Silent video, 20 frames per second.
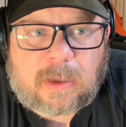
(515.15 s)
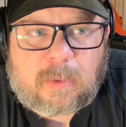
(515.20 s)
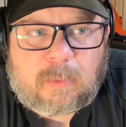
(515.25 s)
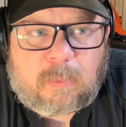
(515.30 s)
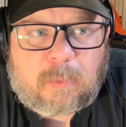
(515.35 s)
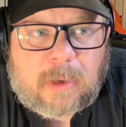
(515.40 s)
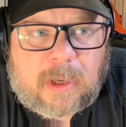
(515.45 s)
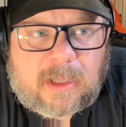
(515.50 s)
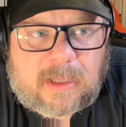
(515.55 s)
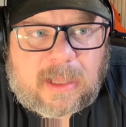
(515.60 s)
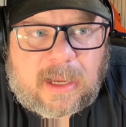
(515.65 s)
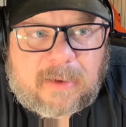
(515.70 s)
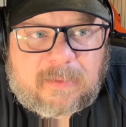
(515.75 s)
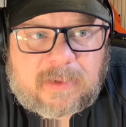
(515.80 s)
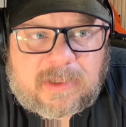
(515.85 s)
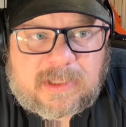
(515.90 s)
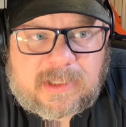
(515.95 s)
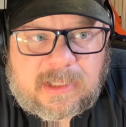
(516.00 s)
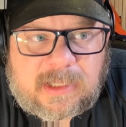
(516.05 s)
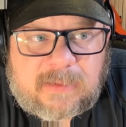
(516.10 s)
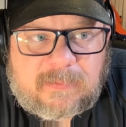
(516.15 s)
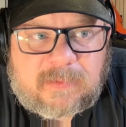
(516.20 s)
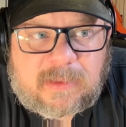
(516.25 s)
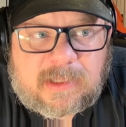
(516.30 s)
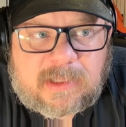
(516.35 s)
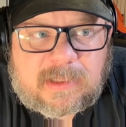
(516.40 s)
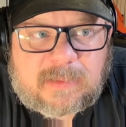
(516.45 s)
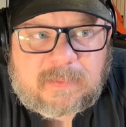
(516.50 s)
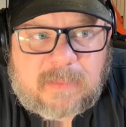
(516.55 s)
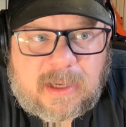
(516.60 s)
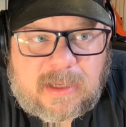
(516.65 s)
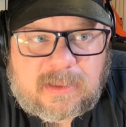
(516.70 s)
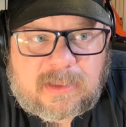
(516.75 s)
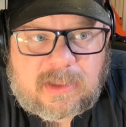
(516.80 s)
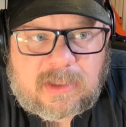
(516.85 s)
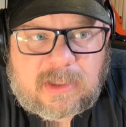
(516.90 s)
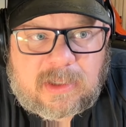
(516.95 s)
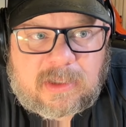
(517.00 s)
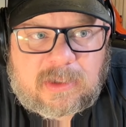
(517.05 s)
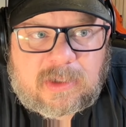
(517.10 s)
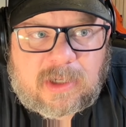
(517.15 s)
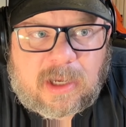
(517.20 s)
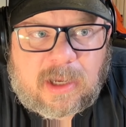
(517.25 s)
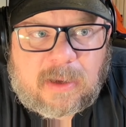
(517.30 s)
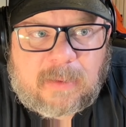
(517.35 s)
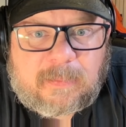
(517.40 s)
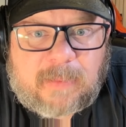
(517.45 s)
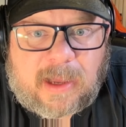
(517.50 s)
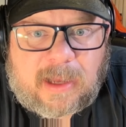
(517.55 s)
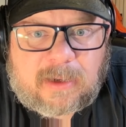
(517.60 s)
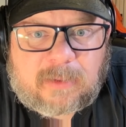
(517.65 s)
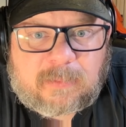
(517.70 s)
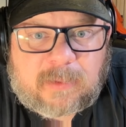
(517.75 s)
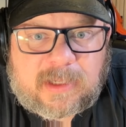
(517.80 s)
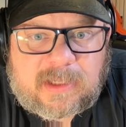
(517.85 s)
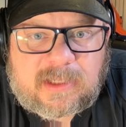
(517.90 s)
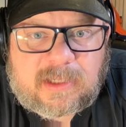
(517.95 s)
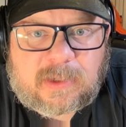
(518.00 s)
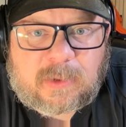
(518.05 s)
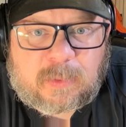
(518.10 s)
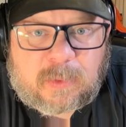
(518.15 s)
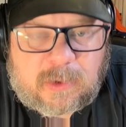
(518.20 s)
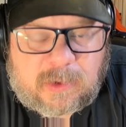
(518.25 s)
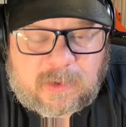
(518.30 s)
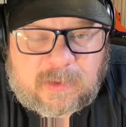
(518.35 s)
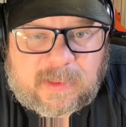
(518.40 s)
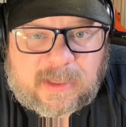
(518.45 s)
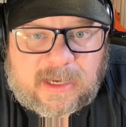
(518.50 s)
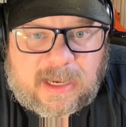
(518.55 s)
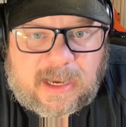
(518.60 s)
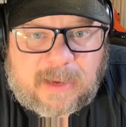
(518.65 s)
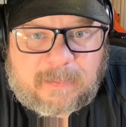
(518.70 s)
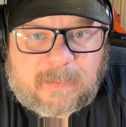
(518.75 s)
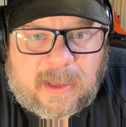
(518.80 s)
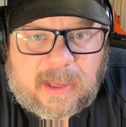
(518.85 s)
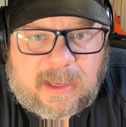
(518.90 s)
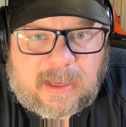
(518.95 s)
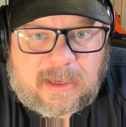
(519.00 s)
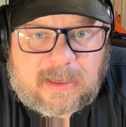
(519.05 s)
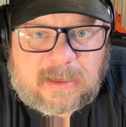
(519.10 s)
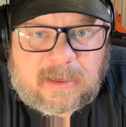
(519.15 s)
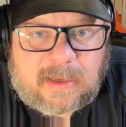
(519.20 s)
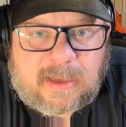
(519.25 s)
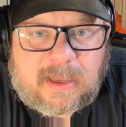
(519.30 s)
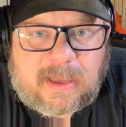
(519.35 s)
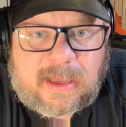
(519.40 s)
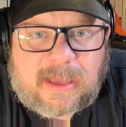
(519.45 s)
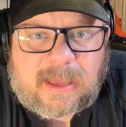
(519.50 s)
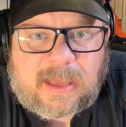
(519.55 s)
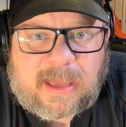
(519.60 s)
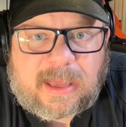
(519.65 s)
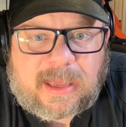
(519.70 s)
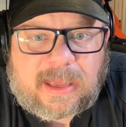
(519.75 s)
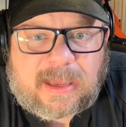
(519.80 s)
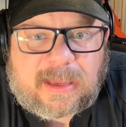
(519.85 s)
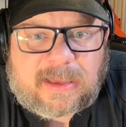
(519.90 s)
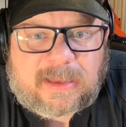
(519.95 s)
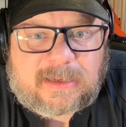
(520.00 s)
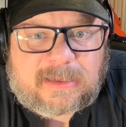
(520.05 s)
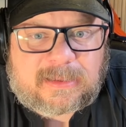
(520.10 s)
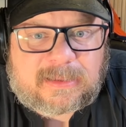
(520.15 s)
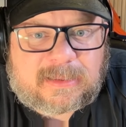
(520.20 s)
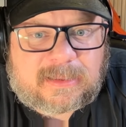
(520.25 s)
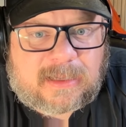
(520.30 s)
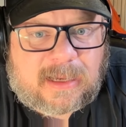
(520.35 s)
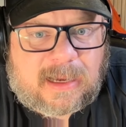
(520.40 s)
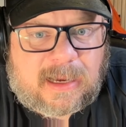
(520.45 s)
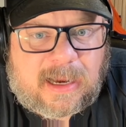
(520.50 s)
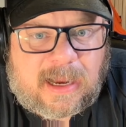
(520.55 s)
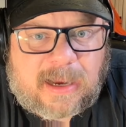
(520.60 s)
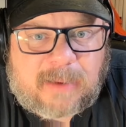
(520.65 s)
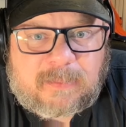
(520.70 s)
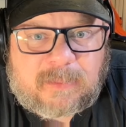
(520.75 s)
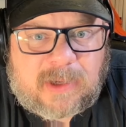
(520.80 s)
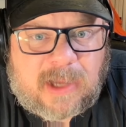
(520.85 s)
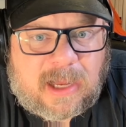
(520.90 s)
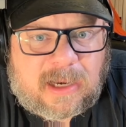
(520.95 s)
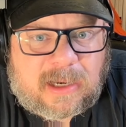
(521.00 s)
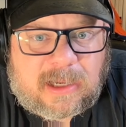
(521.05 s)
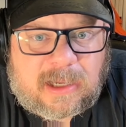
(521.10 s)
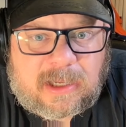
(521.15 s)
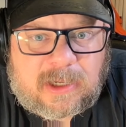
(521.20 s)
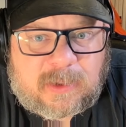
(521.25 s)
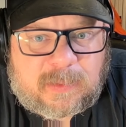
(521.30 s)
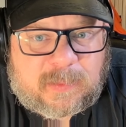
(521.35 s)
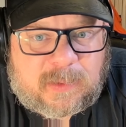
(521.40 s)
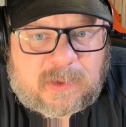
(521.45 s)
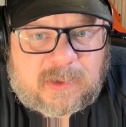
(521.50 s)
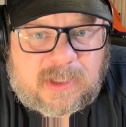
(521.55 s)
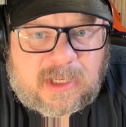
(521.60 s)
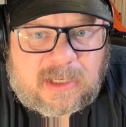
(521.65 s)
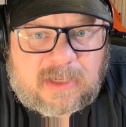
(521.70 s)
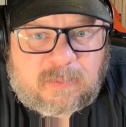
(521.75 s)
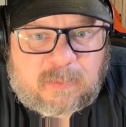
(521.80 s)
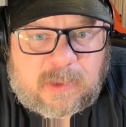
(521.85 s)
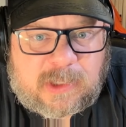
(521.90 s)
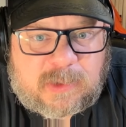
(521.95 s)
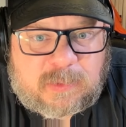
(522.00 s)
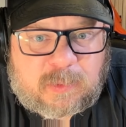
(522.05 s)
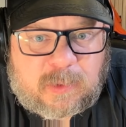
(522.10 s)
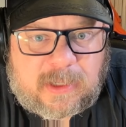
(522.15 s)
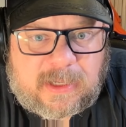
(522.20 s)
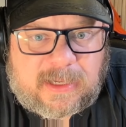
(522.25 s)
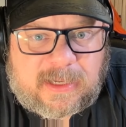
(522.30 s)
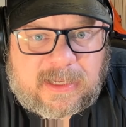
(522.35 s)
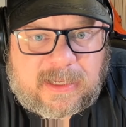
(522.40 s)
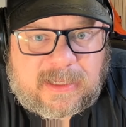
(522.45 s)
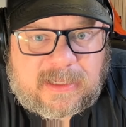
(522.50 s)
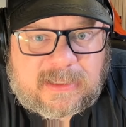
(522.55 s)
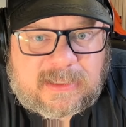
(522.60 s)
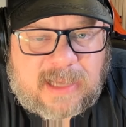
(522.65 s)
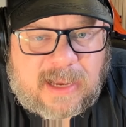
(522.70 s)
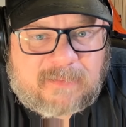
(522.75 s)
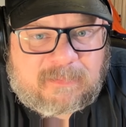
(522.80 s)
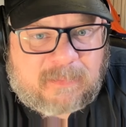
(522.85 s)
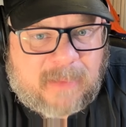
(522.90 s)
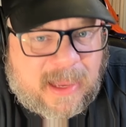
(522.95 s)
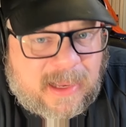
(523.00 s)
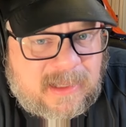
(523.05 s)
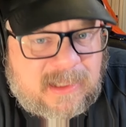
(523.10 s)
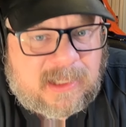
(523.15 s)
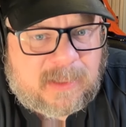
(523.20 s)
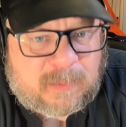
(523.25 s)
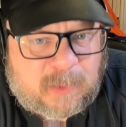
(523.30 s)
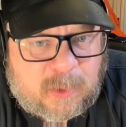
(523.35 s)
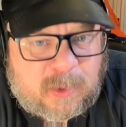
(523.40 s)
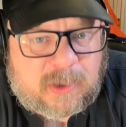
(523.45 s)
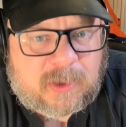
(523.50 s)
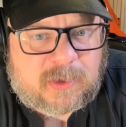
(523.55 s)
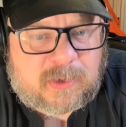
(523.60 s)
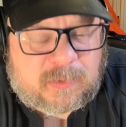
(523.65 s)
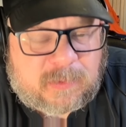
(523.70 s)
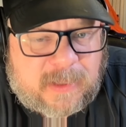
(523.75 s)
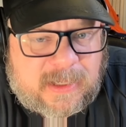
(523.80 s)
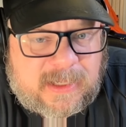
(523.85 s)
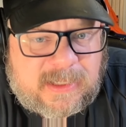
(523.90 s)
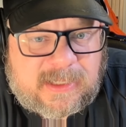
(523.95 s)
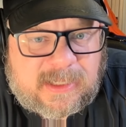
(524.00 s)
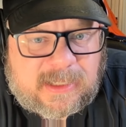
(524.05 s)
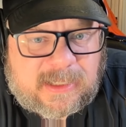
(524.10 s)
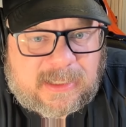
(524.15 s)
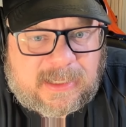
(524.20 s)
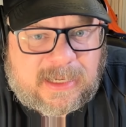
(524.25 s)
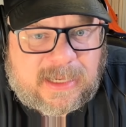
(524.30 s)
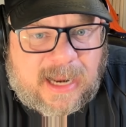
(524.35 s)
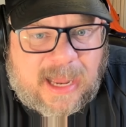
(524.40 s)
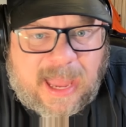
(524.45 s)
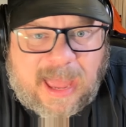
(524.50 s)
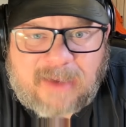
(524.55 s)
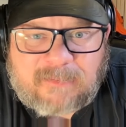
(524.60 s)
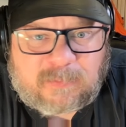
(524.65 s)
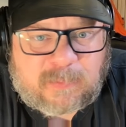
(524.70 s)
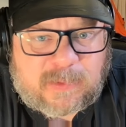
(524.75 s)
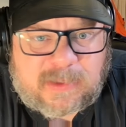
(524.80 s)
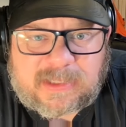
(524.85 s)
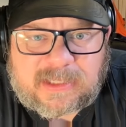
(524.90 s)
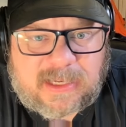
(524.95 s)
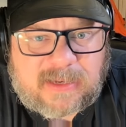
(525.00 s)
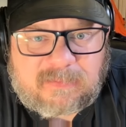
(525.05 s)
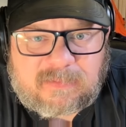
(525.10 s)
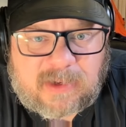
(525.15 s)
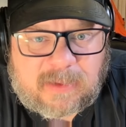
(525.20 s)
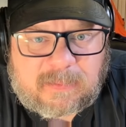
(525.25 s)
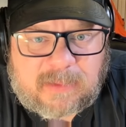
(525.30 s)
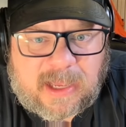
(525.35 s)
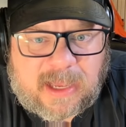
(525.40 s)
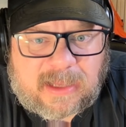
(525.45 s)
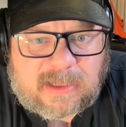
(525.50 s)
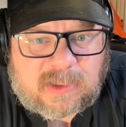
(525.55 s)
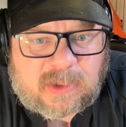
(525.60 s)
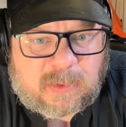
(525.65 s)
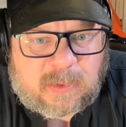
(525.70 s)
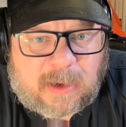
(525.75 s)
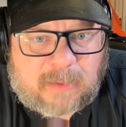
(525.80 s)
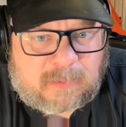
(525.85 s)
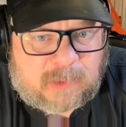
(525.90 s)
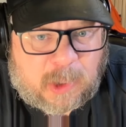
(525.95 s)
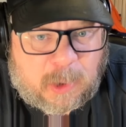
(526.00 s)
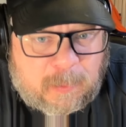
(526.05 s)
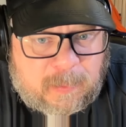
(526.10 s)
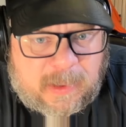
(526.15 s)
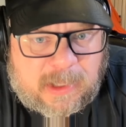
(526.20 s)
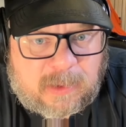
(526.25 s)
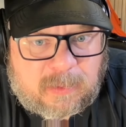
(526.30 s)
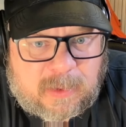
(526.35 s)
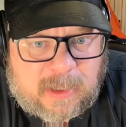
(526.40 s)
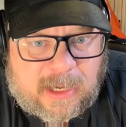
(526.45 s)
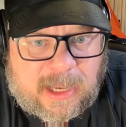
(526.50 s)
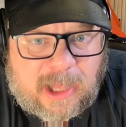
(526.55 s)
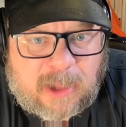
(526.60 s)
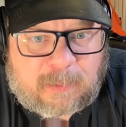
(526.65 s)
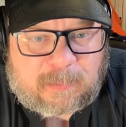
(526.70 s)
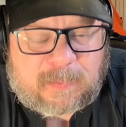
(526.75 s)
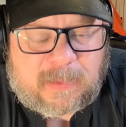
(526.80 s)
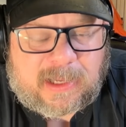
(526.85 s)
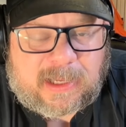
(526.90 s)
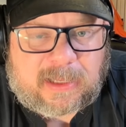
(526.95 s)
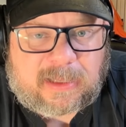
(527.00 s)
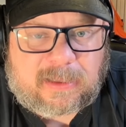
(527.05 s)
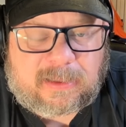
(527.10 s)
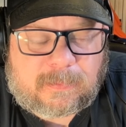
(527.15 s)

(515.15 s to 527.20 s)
Well, I received this message about a recent order that I made and I'm not 100% which one it is. I've made some orders recently and I haven't received them yet, so I was hoping you could help me.